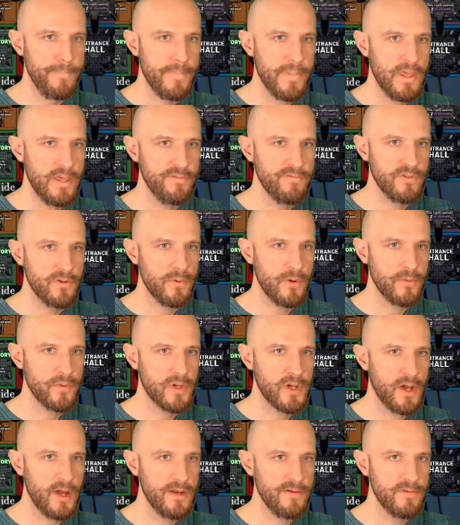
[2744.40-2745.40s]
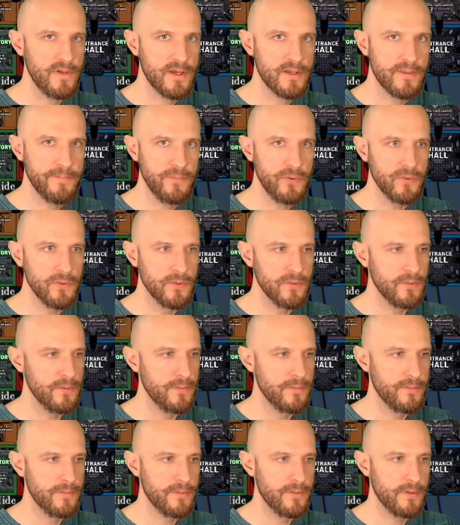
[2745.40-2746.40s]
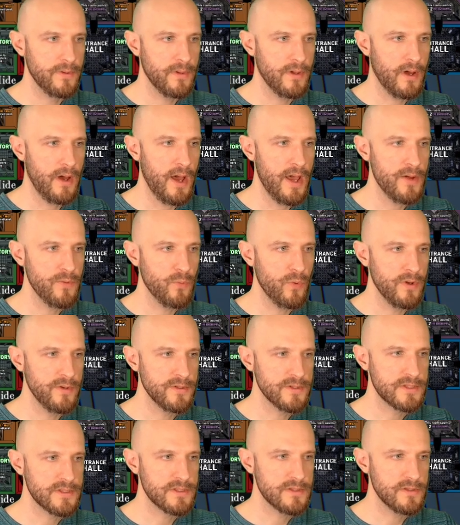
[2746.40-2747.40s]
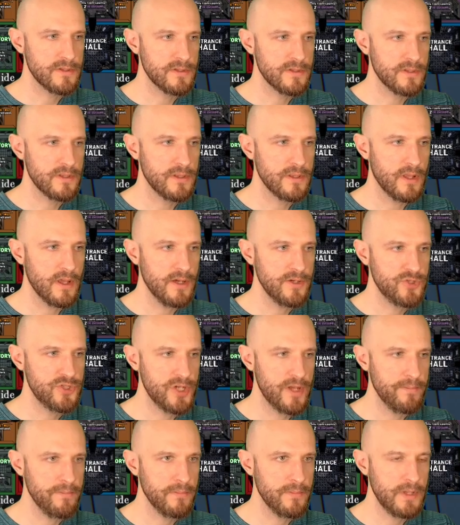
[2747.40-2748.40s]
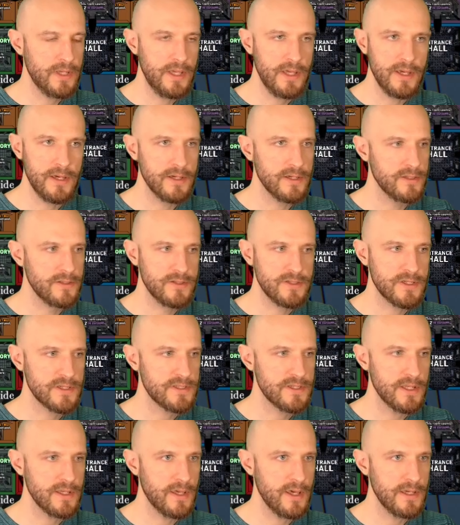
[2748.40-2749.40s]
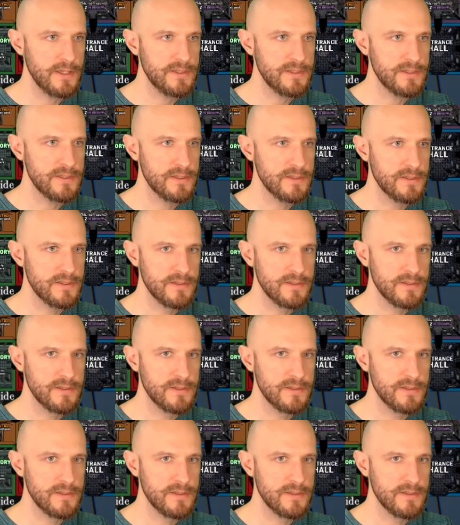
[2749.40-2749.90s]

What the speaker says: Even though I would kind of like the pool, I want a gem here just in case.